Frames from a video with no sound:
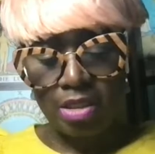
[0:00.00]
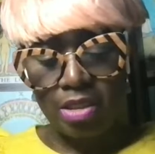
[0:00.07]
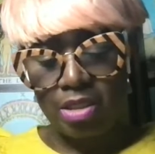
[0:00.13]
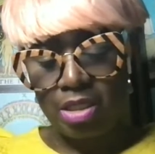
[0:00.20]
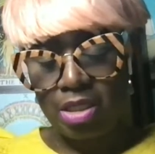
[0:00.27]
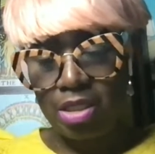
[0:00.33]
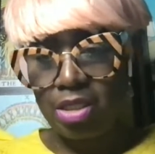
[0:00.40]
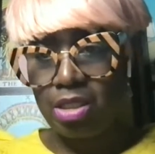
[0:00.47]

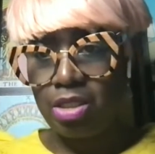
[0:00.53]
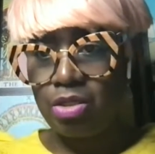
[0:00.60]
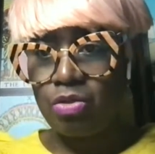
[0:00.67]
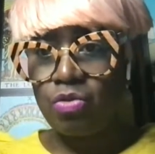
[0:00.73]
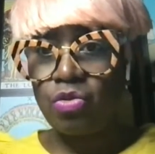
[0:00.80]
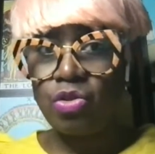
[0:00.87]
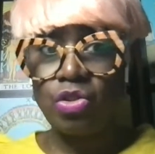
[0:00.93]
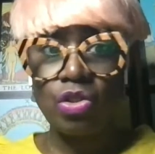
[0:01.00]
Thank you
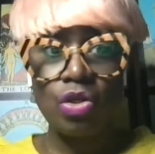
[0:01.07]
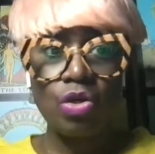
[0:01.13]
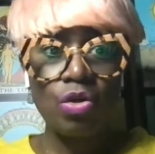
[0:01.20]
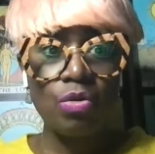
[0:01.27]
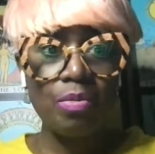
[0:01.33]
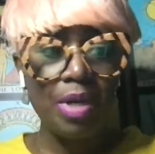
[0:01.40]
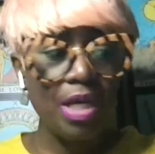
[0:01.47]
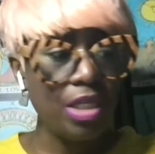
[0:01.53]
so
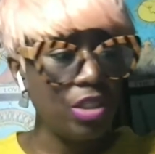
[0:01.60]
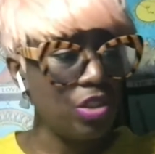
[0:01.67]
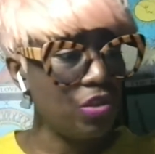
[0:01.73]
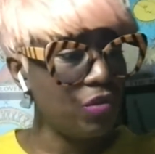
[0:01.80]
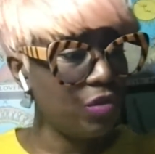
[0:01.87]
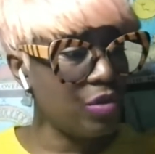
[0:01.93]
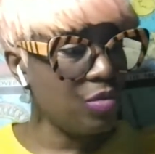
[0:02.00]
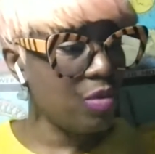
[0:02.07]
much for